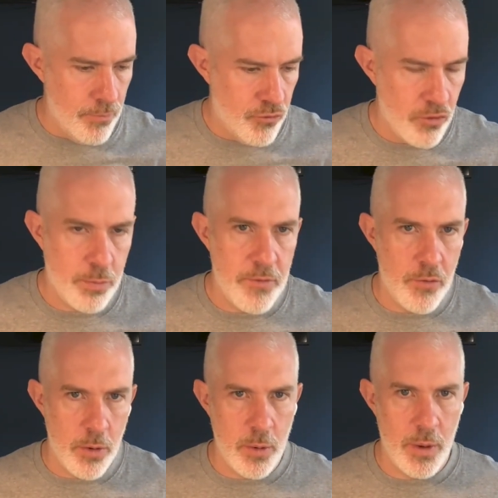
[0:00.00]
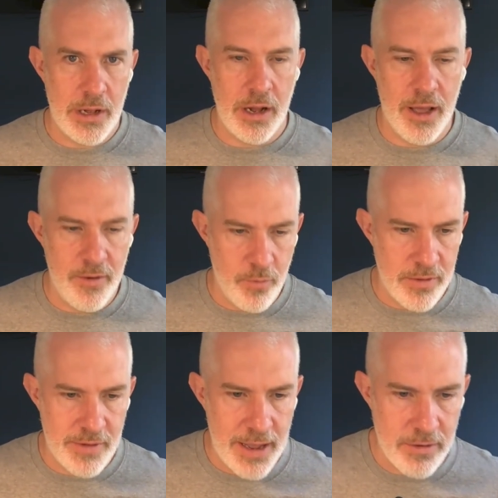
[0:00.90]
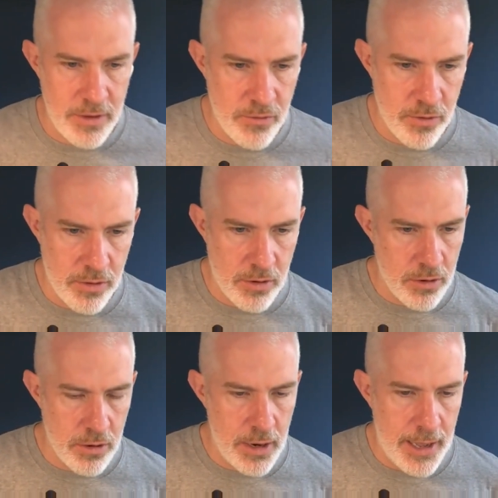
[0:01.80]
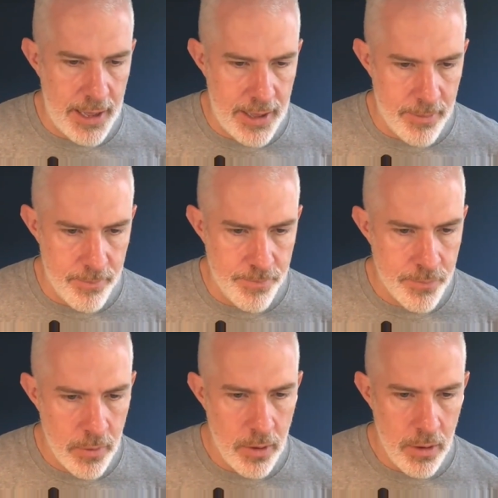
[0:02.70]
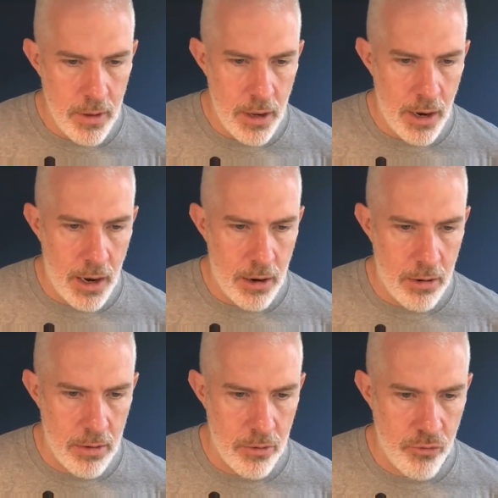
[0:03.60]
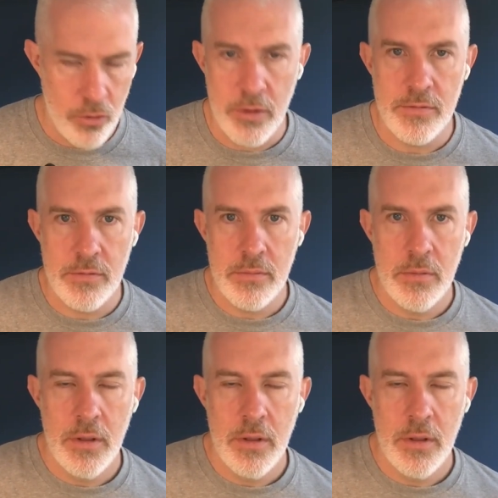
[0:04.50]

just before we went live, we slacked each other our choice.